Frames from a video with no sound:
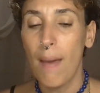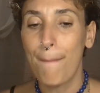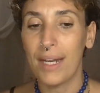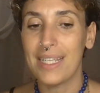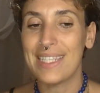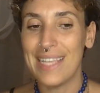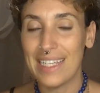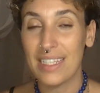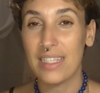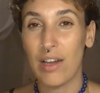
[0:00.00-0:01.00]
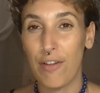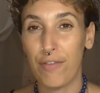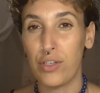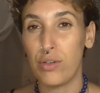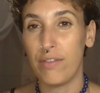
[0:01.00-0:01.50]
but it's necessary for
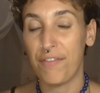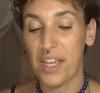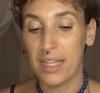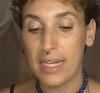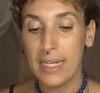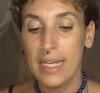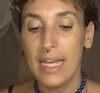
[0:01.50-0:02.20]
you to feel it.